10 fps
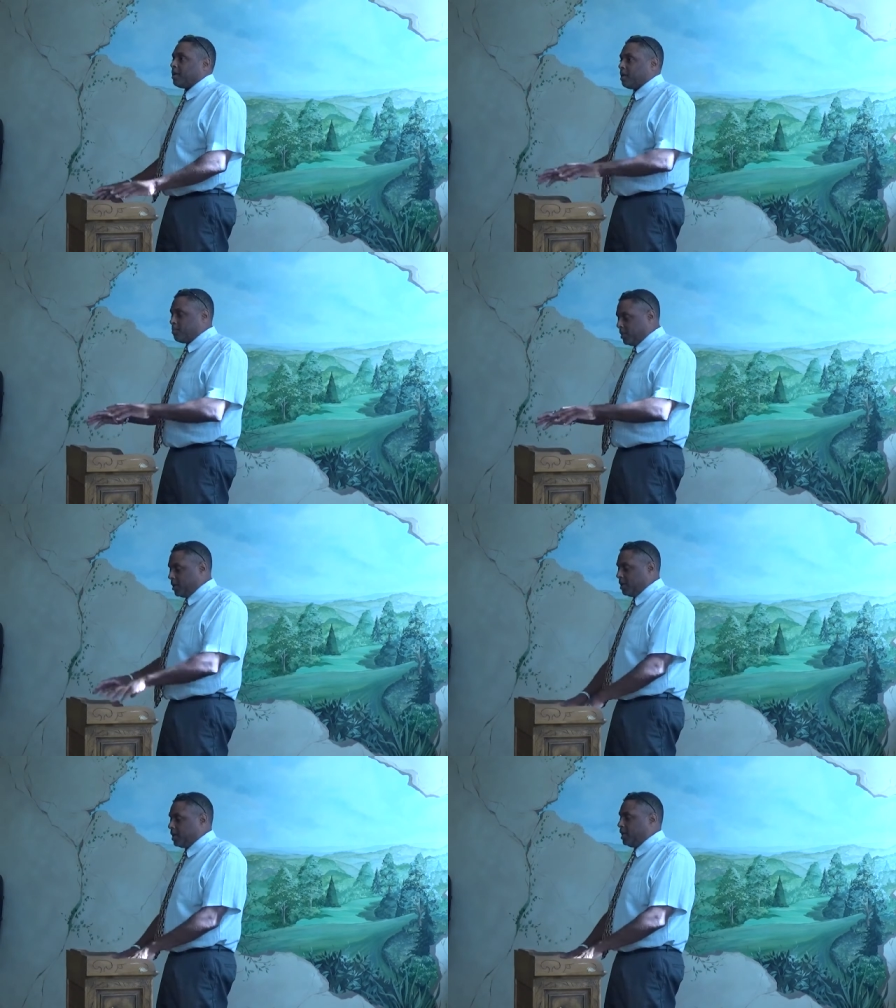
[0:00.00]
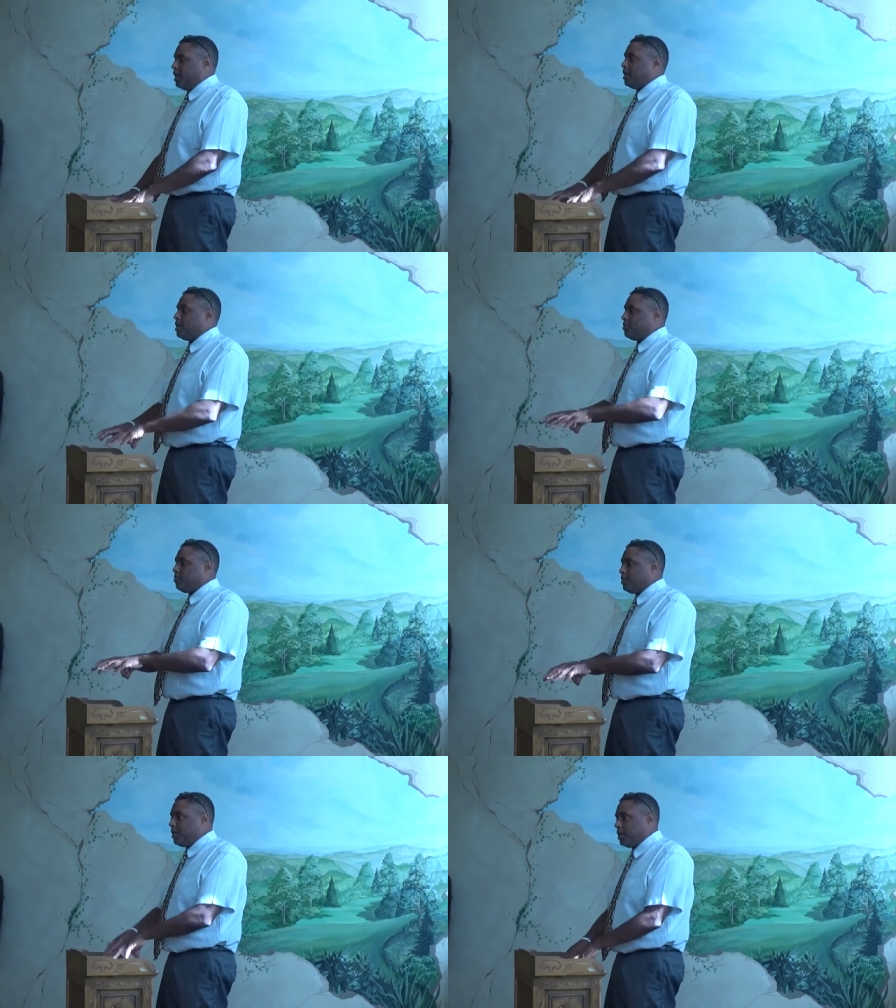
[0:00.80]
being a Canadian,
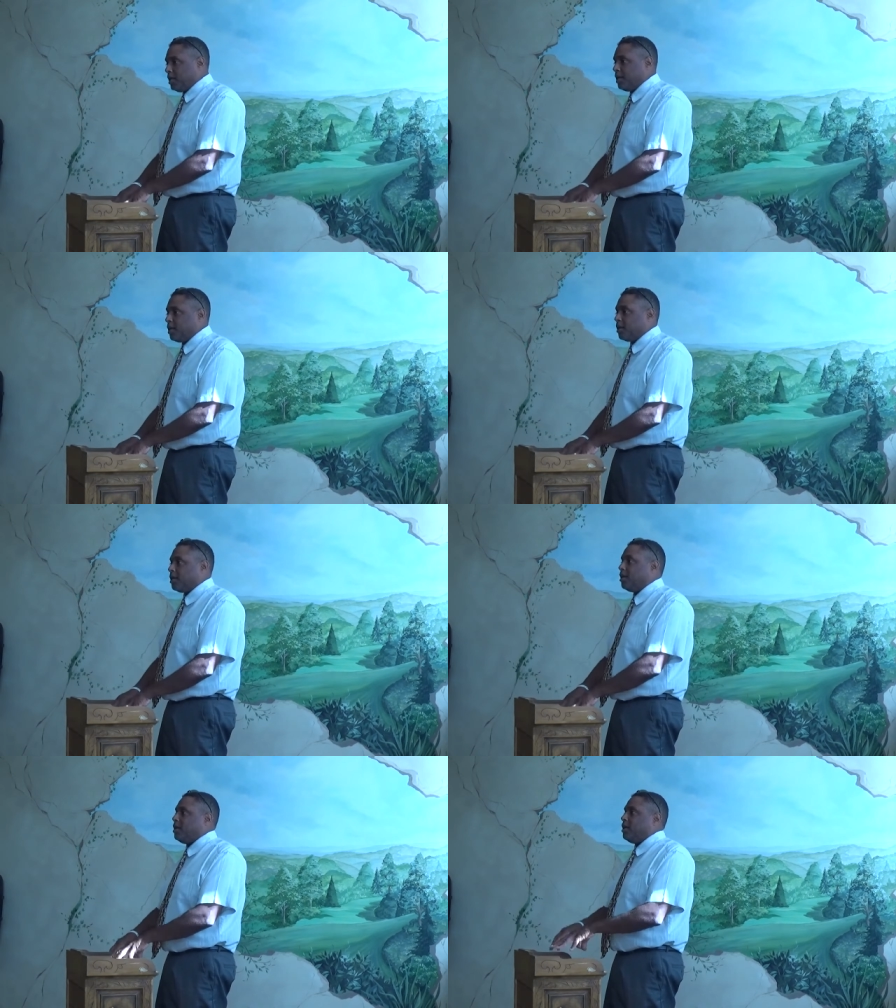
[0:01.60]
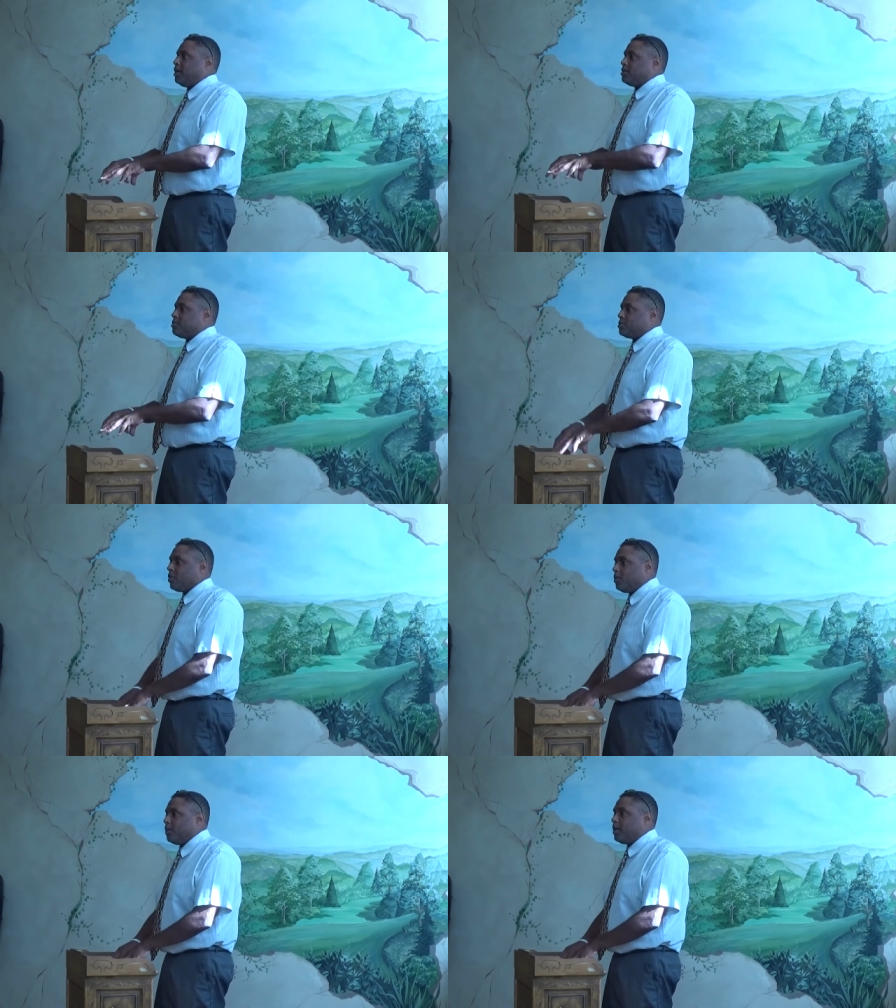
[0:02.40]
being here,
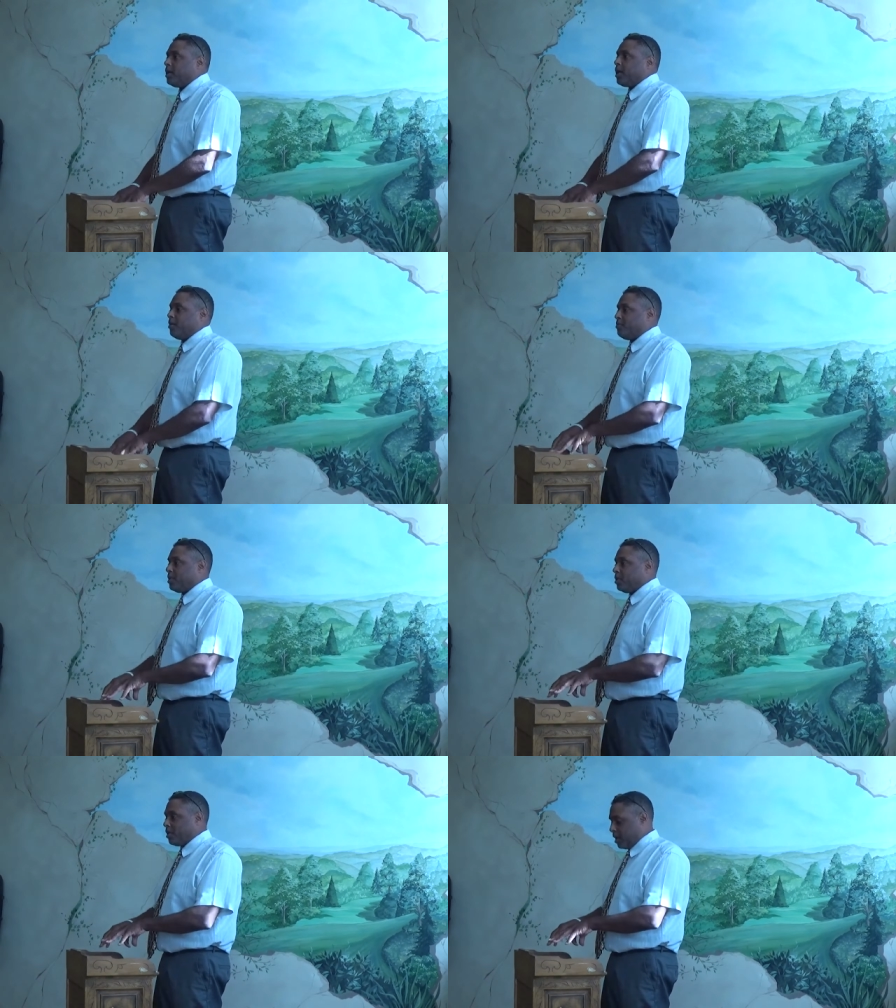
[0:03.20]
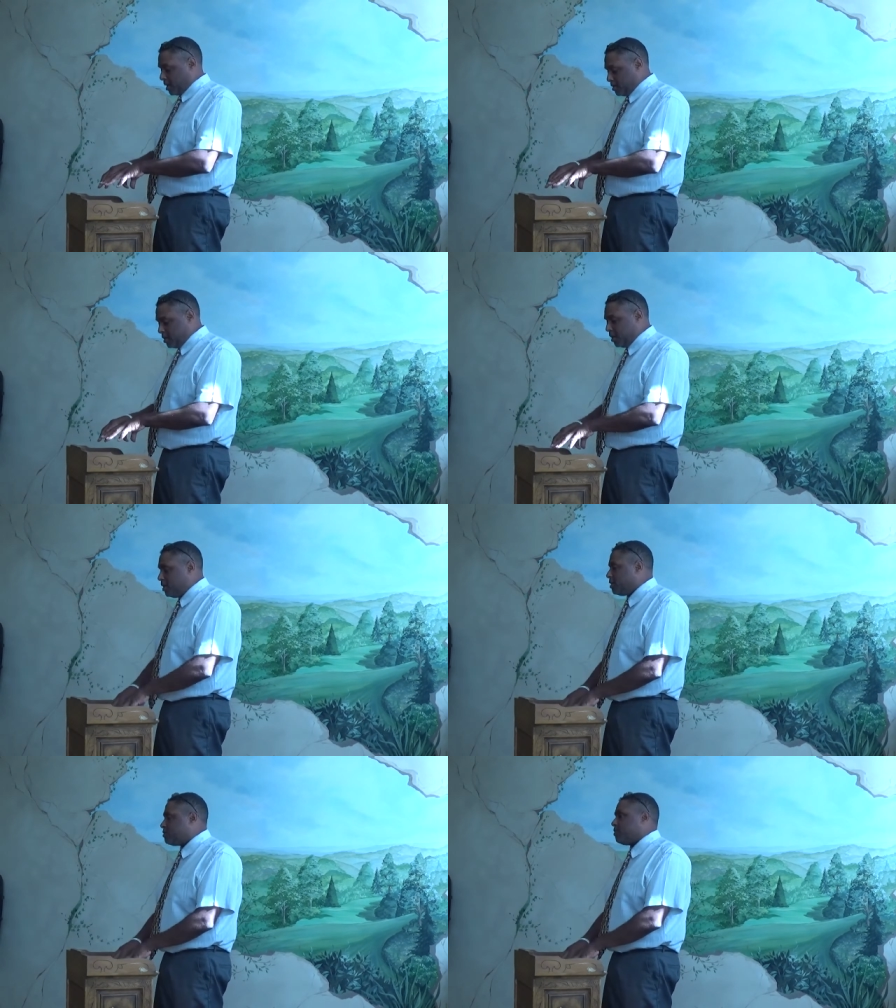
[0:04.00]
soul winning. I've been I can tell
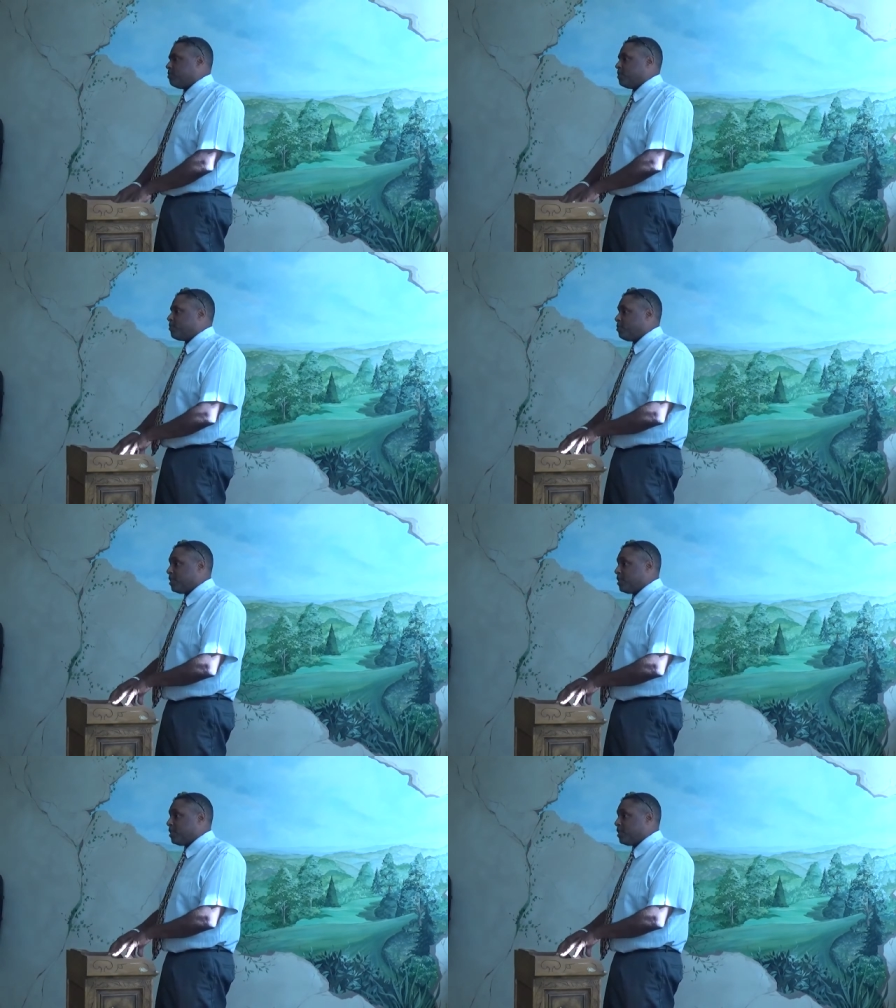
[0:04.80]
you this from from my